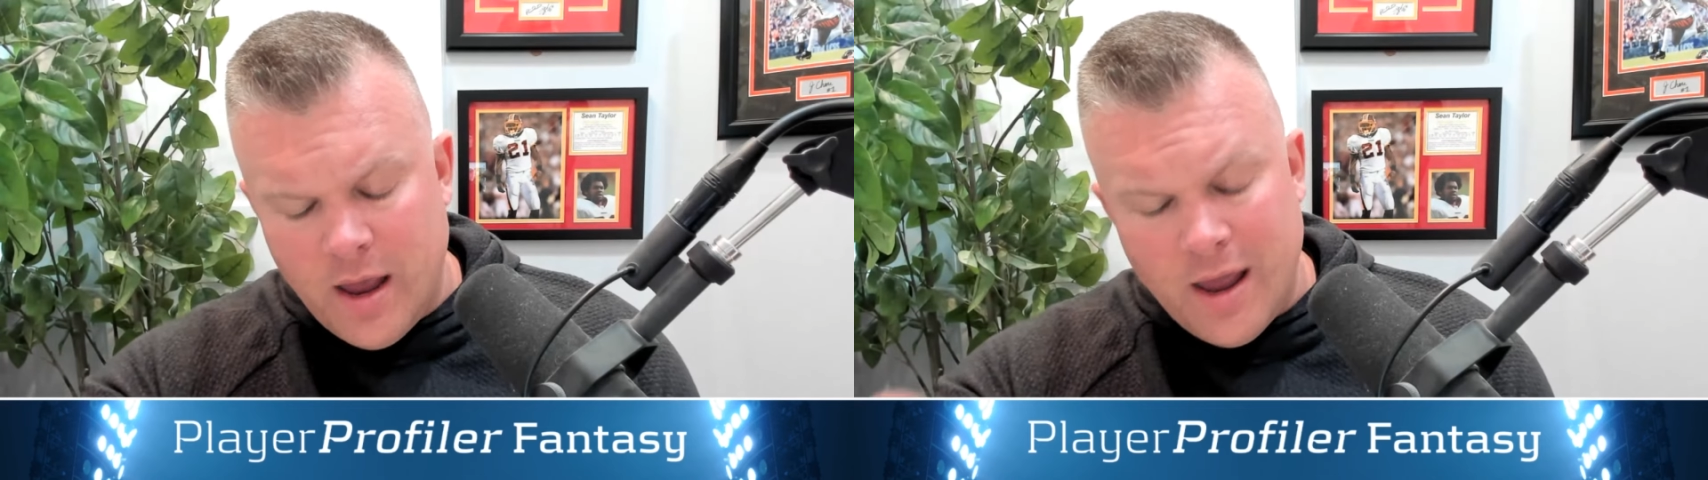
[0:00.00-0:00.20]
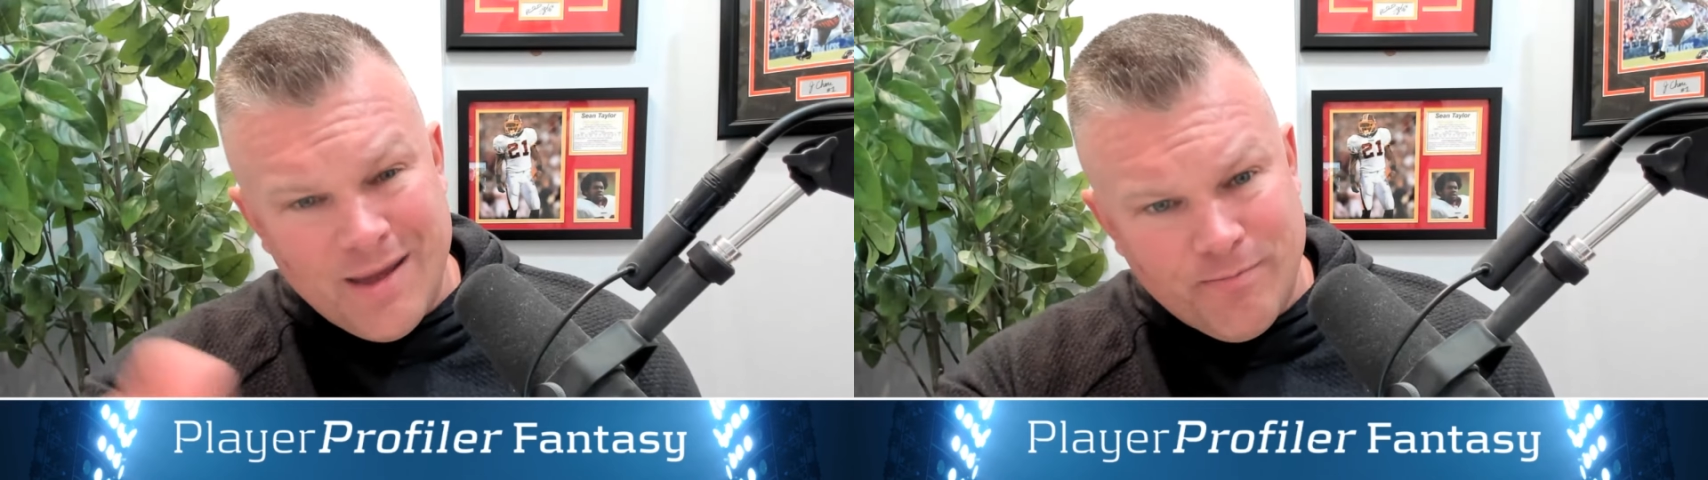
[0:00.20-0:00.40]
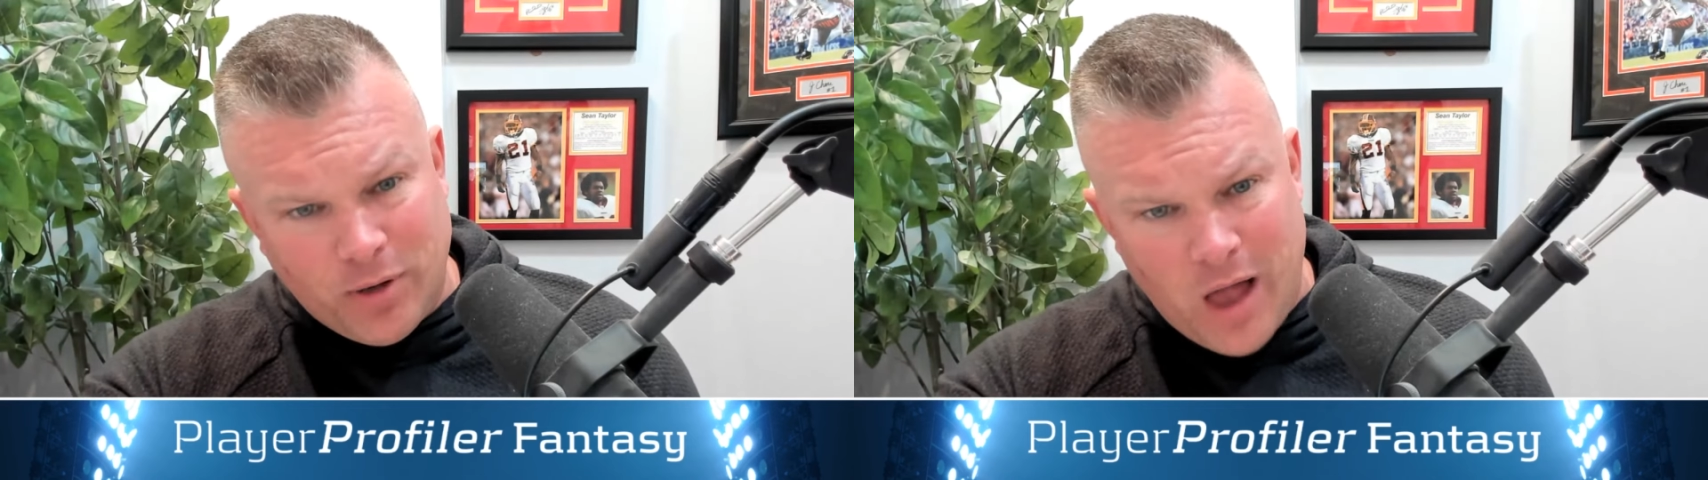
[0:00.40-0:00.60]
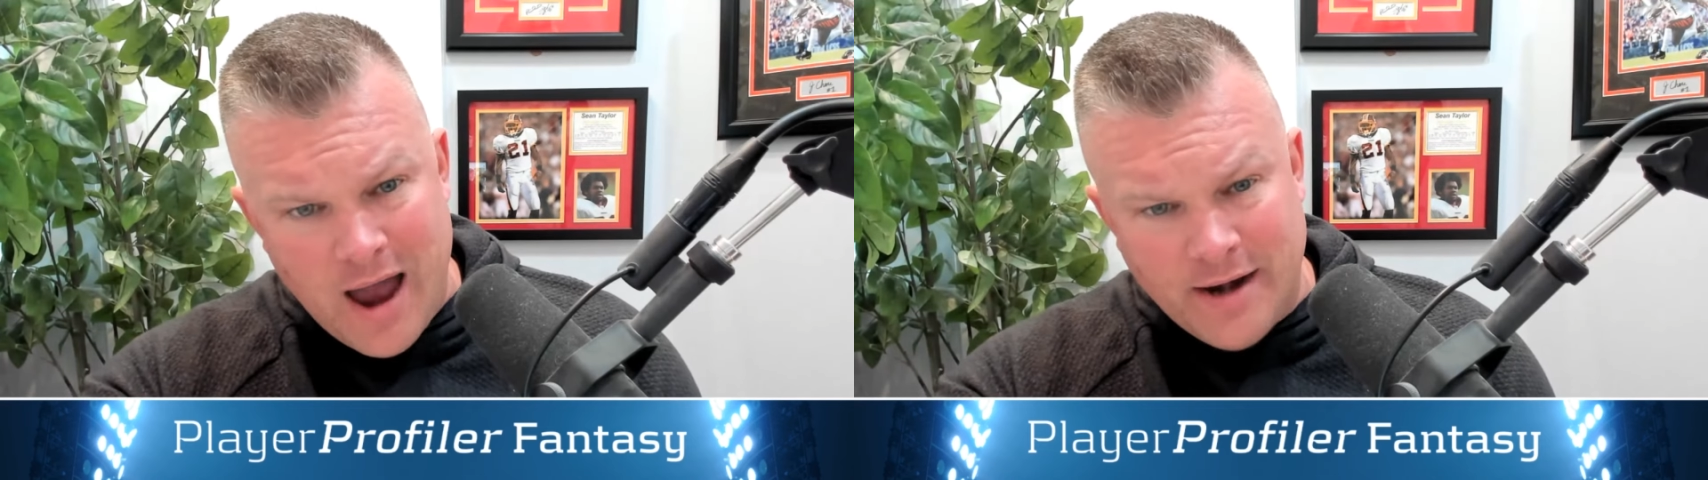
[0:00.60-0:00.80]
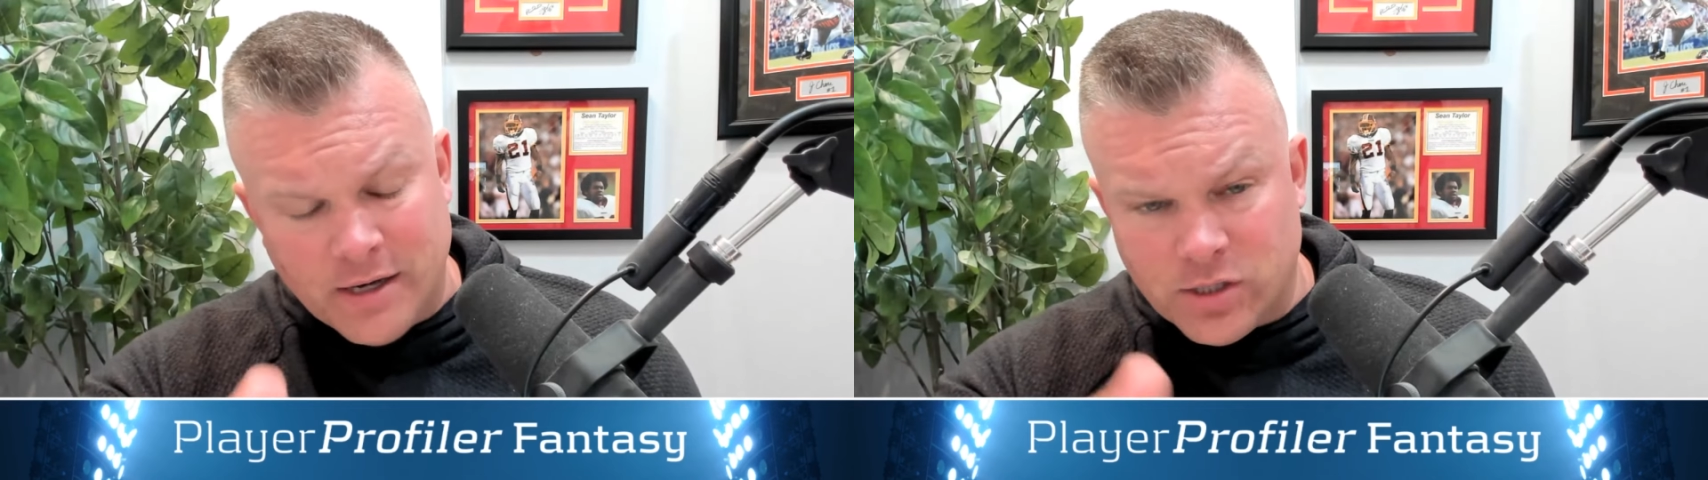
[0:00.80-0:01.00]

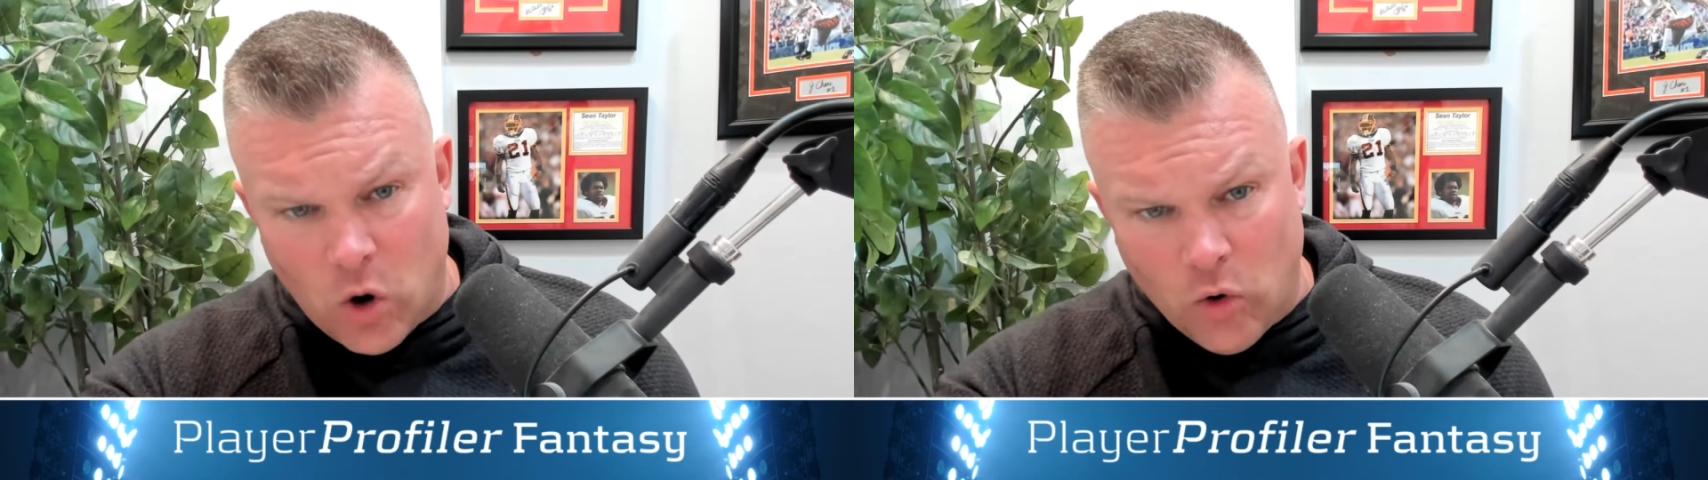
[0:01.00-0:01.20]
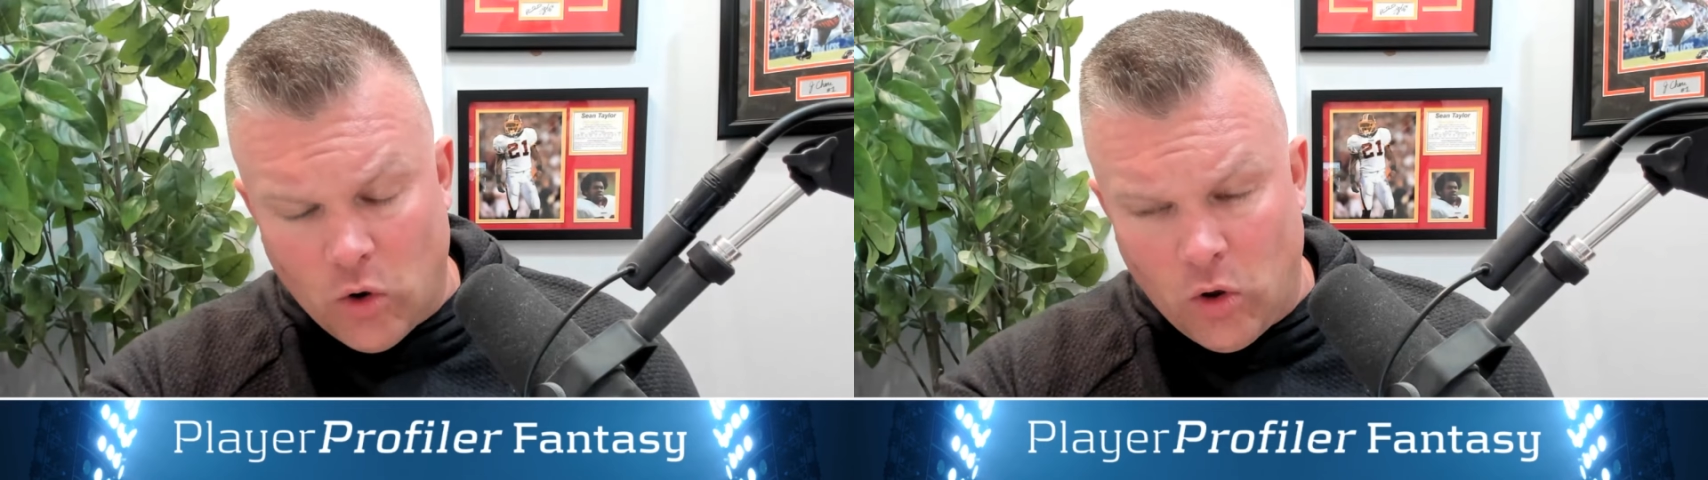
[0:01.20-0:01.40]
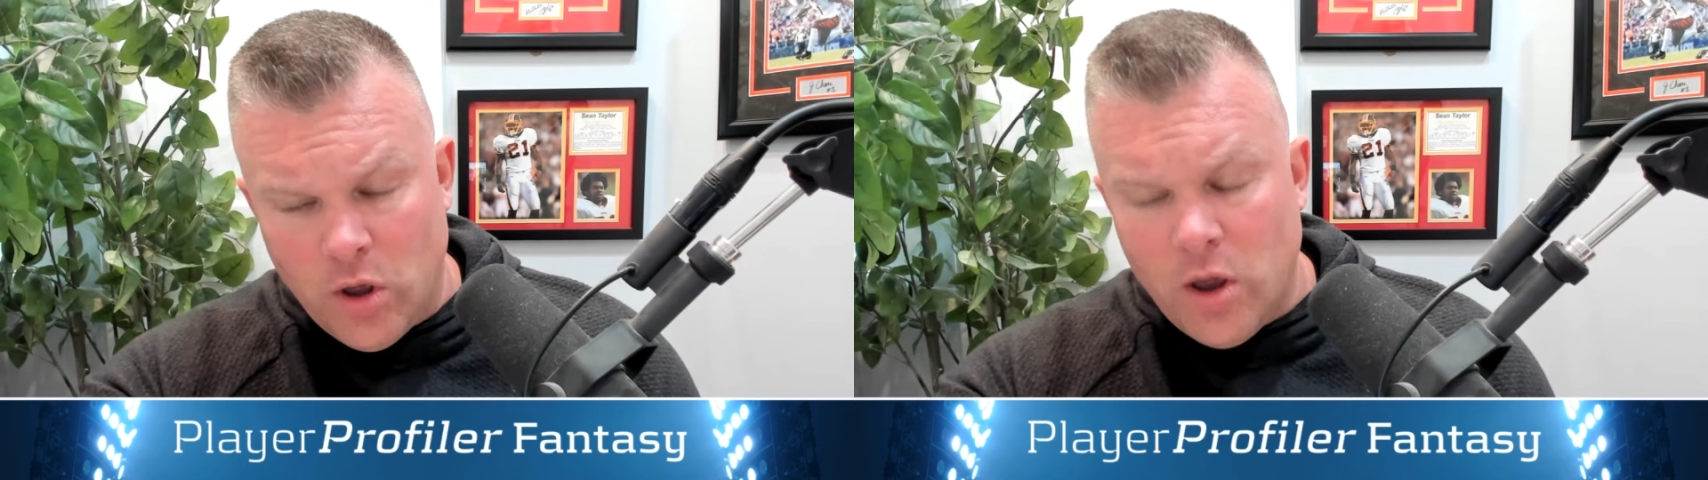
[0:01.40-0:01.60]
implied total.